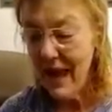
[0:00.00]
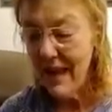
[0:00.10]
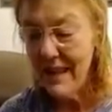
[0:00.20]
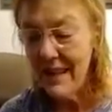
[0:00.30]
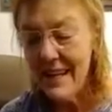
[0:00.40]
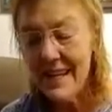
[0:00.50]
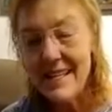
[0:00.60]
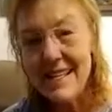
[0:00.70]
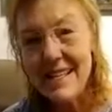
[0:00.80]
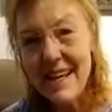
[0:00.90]

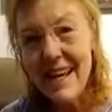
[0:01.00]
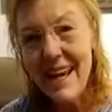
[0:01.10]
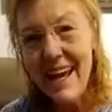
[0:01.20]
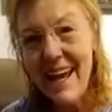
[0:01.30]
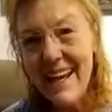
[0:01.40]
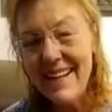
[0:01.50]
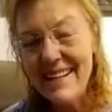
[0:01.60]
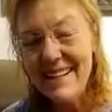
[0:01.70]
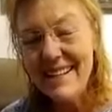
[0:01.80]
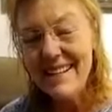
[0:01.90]
Healthians,
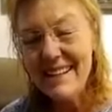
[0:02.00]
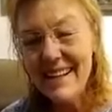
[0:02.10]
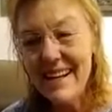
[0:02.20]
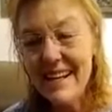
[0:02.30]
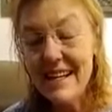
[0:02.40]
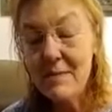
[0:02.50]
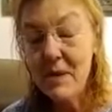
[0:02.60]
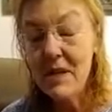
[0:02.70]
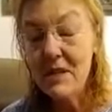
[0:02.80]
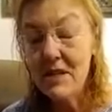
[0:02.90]
and it has
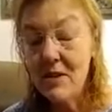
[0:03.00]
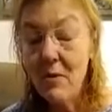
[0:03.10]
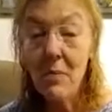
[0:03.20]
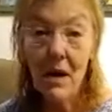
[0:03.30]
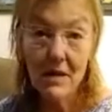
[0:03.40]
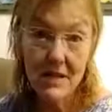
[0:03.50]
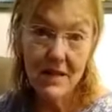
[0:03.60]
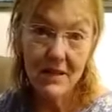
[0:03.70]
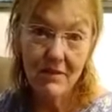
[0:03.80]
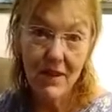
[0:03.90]
been so
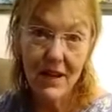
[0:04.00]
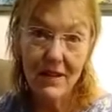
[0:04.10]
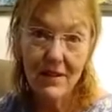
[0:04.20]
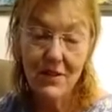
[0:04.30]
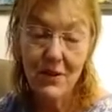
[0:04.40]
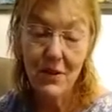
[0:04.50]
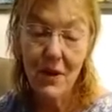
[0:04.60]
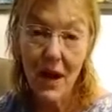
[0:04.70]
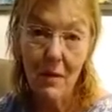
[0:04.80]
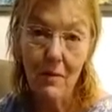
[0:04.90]
positive and
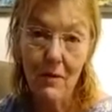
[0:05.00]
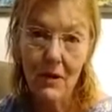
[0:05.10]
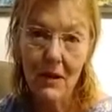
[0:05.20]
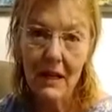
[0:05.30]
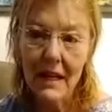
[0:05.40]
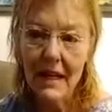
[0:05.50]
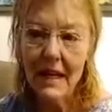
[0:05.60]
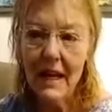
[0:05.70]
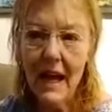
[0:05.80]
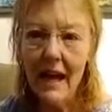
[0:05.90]
so helpful.
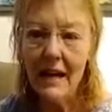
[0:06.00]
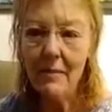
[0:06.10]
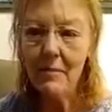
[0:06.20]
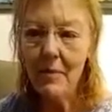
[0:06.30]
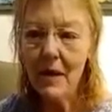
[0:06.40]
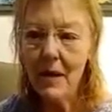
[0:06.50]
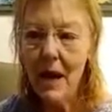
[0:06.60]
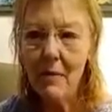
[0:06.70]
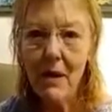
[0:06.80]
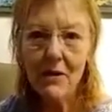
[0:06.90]
I'm
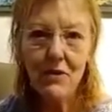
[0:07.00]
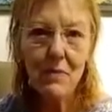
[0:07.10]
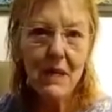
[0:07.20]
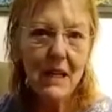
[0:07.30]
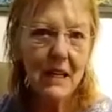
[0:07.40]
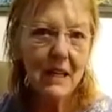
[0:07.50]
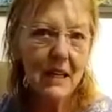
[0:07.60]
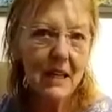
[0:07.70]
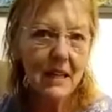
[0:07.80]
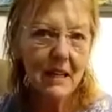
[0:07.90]
about to begin
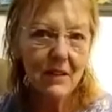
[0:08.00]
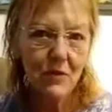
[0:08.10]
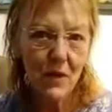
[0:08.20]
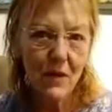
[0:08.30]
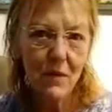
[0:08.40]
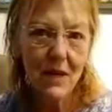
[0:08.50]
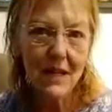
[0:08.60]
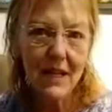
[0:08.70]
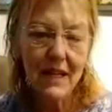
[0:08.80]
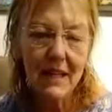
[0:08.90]
a
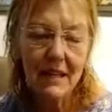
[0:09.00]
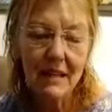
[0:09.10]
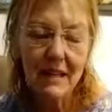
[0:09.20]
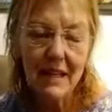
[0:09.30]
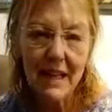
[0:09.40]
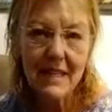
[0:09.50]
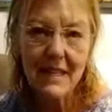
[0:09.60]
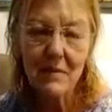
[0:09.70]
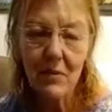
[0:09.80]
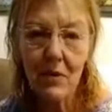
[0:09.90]
21-day
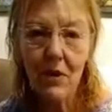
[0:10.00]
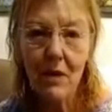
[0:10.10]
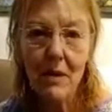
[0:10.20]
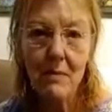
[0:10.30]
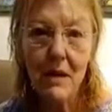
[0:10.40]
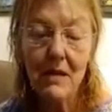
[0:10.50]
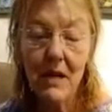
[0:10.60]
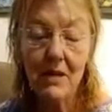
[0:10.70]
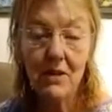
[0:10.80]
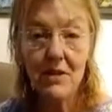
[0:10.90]
cleansing program, and my
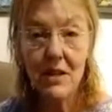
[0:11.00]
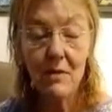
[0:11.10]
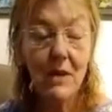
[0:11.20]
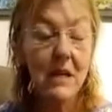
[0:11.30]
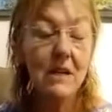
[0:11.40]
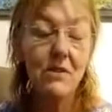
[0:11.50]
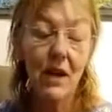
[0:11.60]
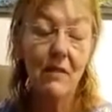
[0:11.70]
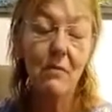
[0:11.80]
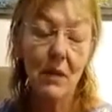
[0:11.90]
doctor said we need to
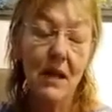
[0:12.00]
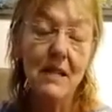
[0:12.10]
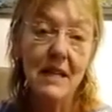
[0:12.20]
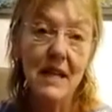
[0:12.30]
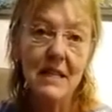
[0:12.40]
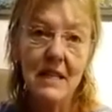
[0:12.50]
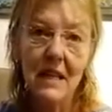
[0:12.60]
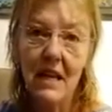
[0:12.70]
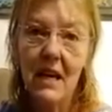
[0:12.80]
have blood tests.